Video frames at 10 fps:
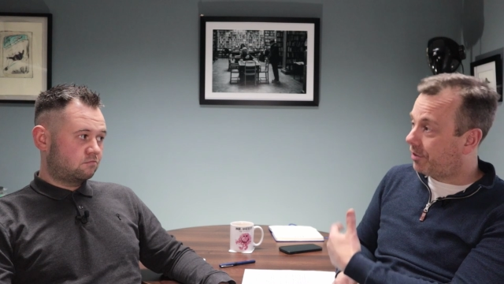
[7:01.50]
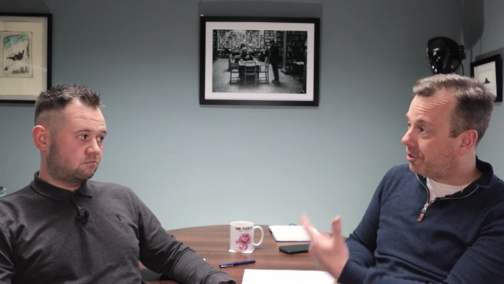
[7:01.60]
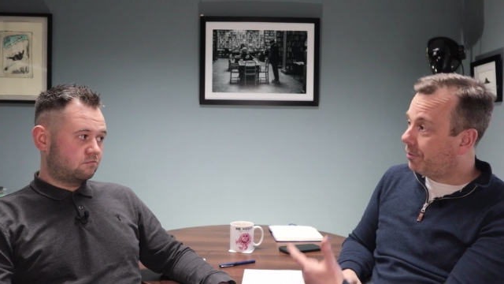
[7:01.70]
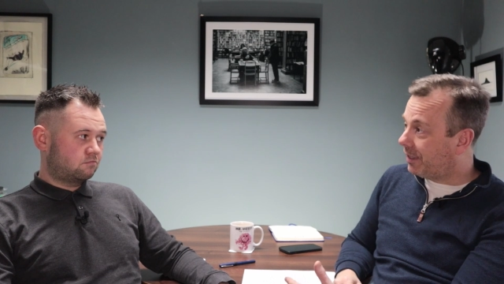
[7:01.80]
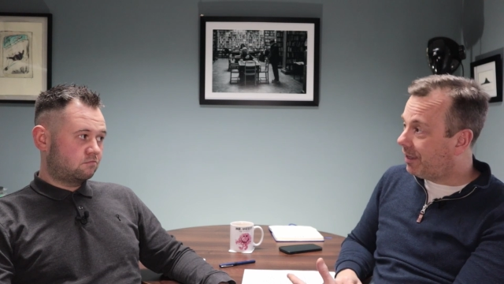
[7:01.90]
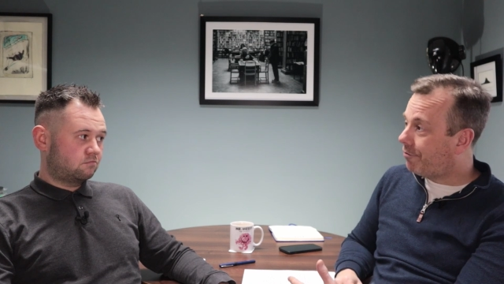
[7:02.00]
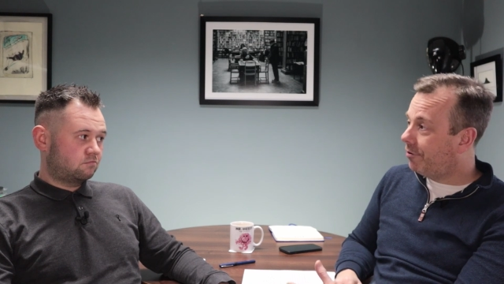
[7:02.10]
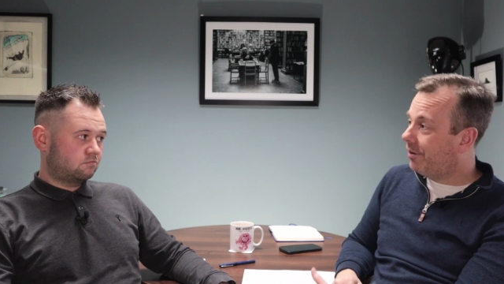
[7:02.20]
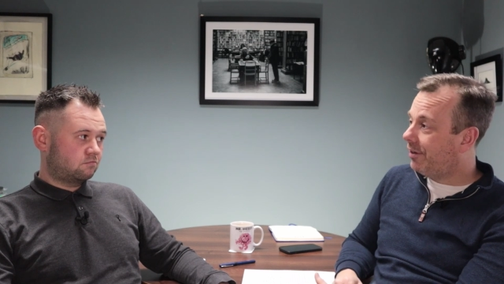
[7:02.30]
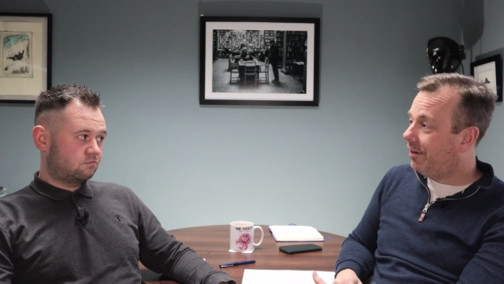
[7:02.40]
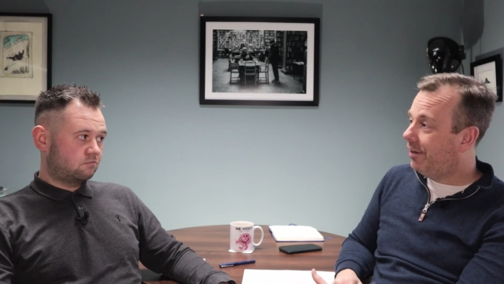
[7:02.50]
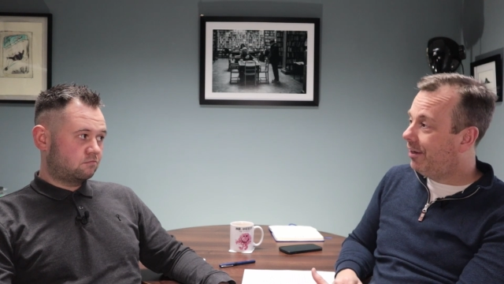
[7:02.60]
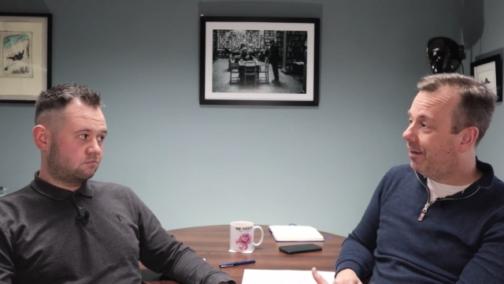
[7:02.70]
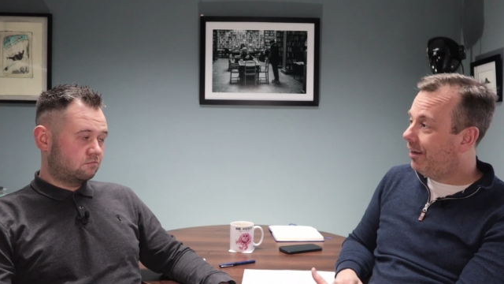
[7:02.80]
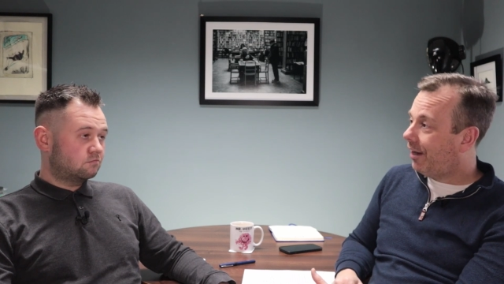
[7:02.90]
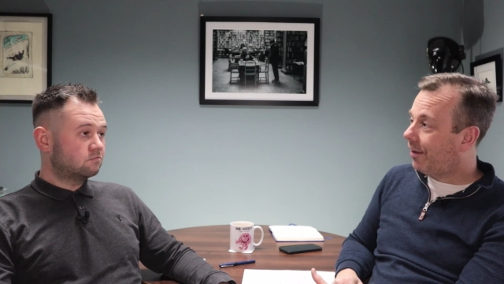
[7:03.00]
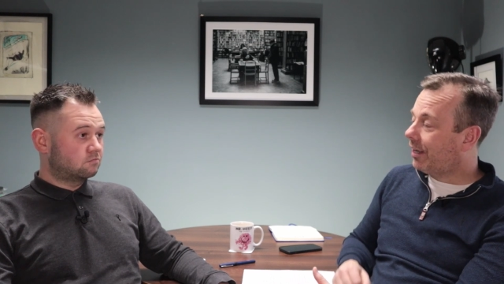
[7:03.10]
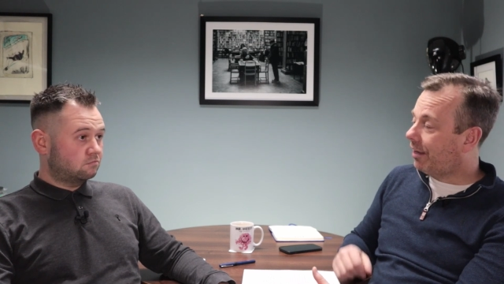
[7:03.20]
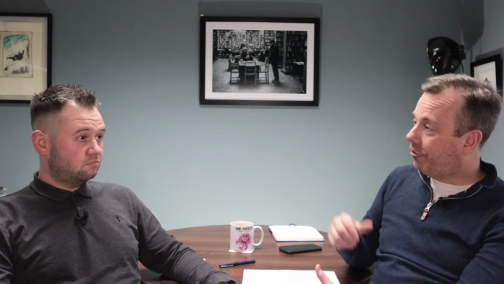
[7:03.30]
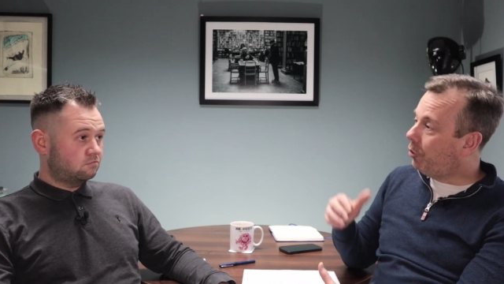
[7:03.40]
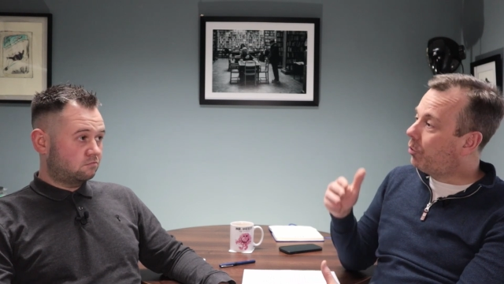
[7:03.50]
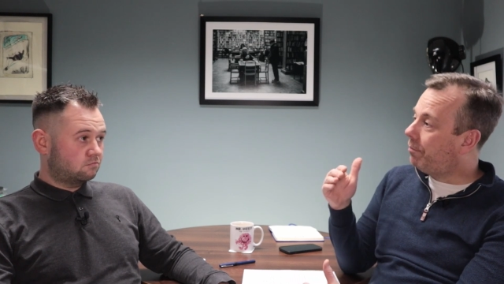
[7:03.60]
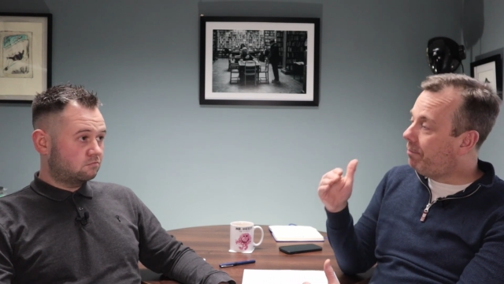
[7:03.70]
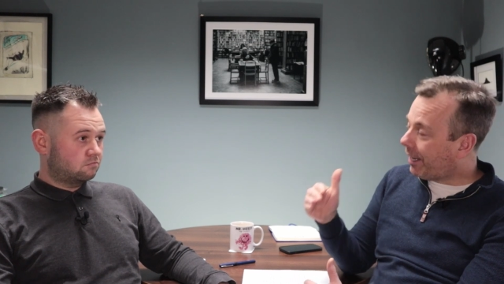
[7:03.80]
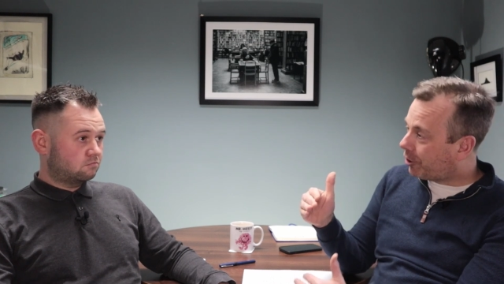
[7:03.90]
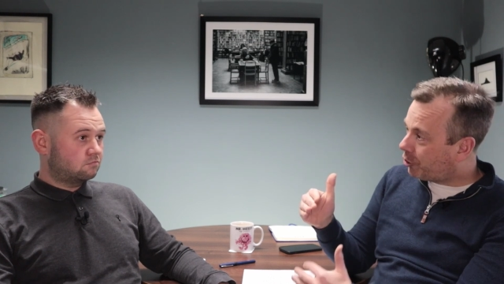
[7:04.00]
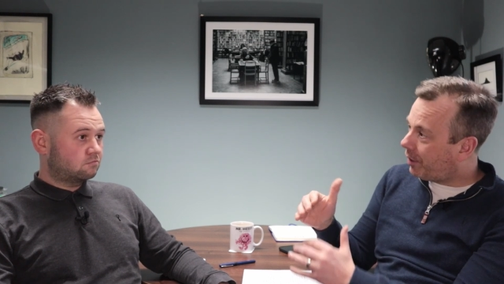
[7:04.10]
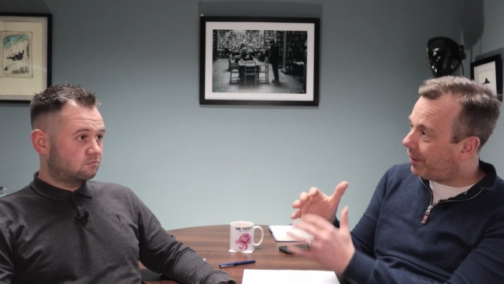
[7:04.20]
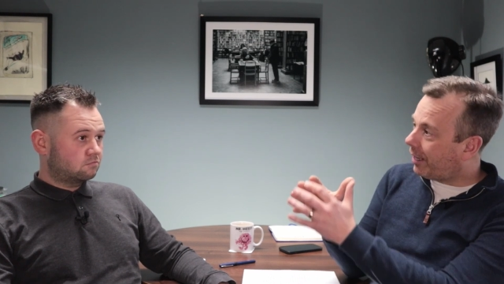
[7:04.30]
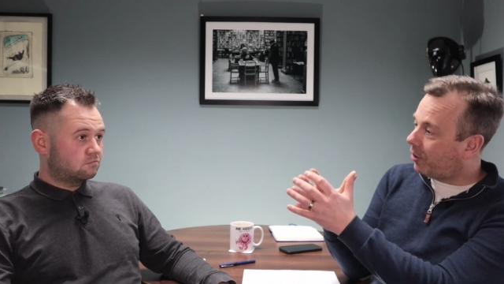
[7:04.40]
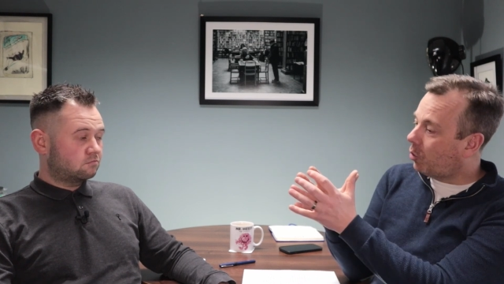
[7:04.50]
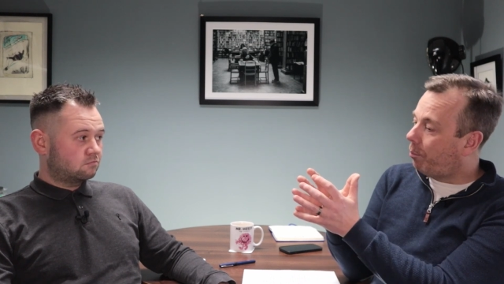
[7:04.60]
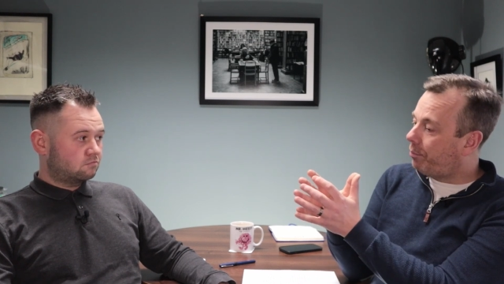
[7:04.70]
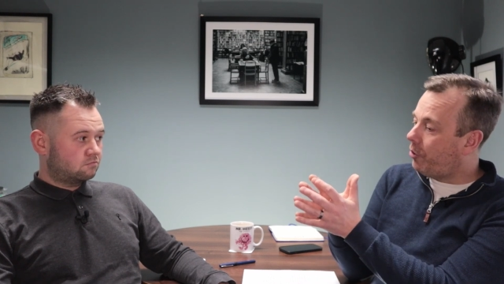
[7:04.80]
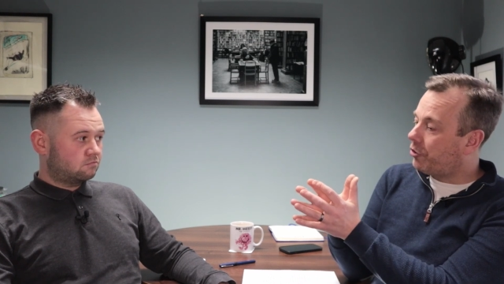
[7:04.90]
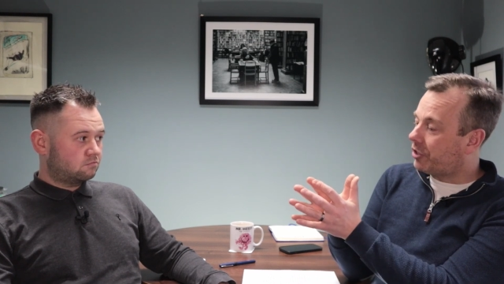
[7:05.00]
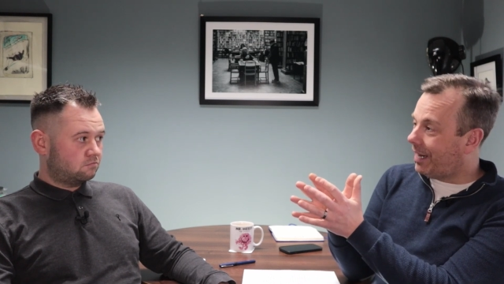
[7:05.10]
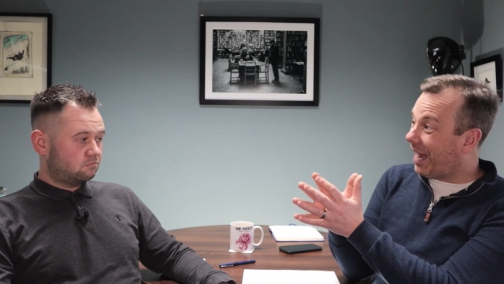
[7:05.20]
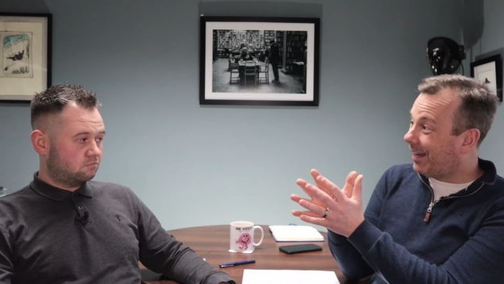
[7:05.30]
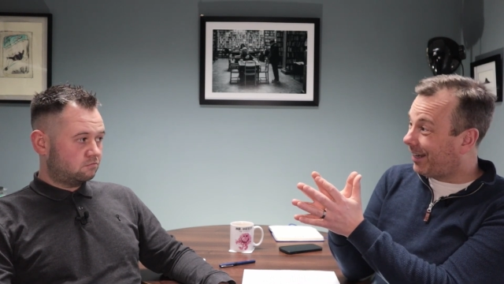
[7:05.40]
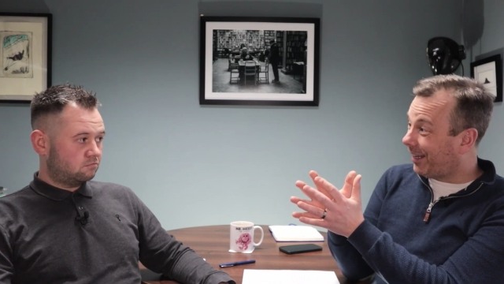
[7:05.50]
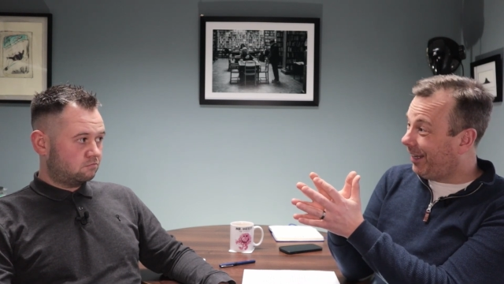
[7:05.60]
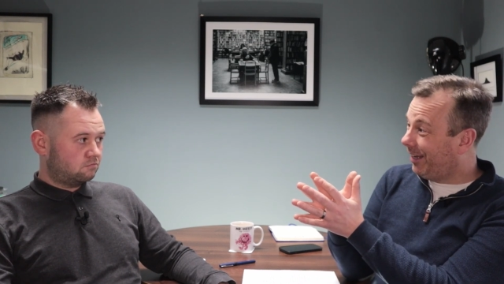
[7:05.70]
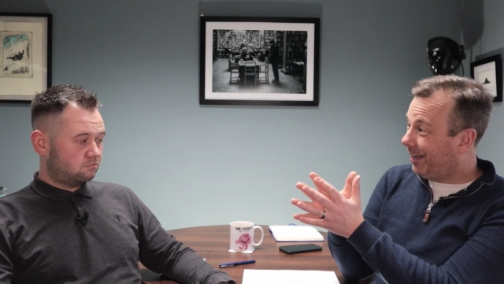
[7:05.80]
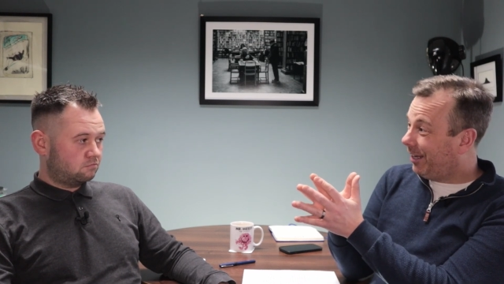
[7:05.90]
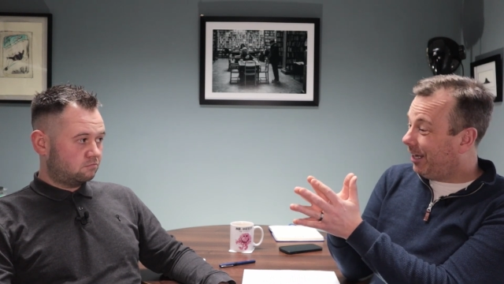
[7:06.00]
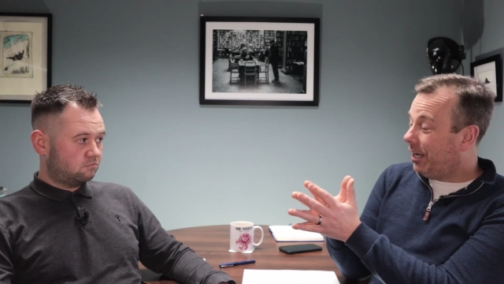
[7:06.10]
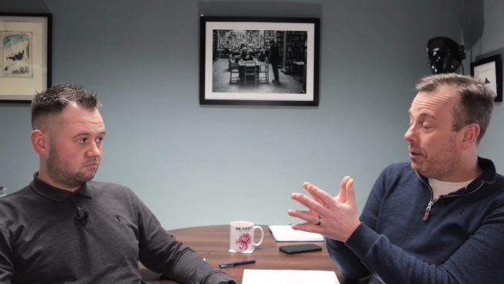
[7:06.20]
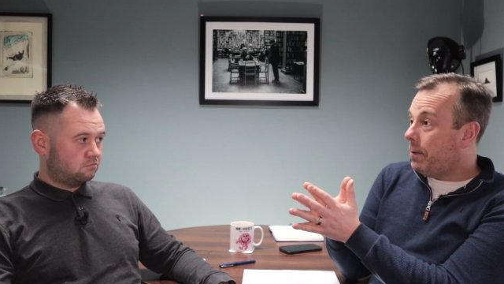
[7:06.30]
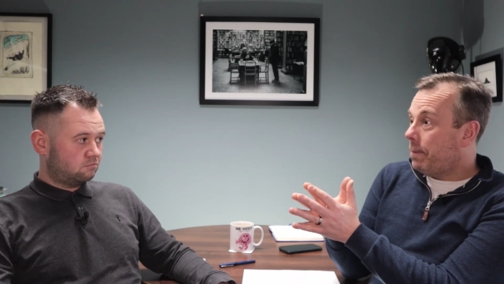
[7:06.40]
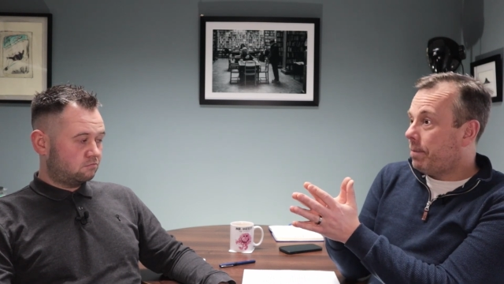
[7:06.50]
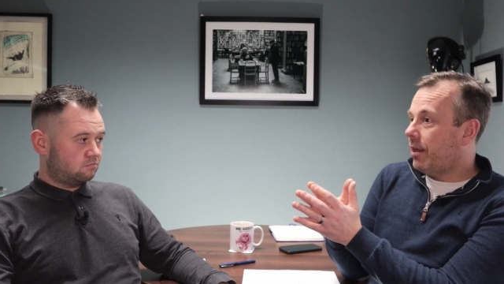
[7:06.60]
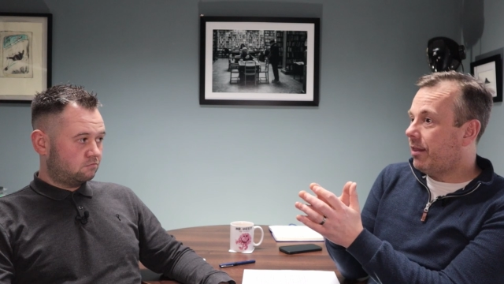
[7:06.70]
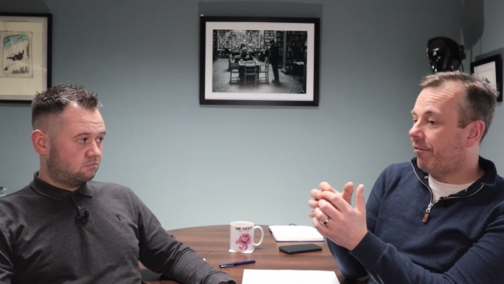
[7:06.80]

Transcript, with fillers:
Speaker 1: to be different. I think mm-hmm. if you can make sure that your personality, that the,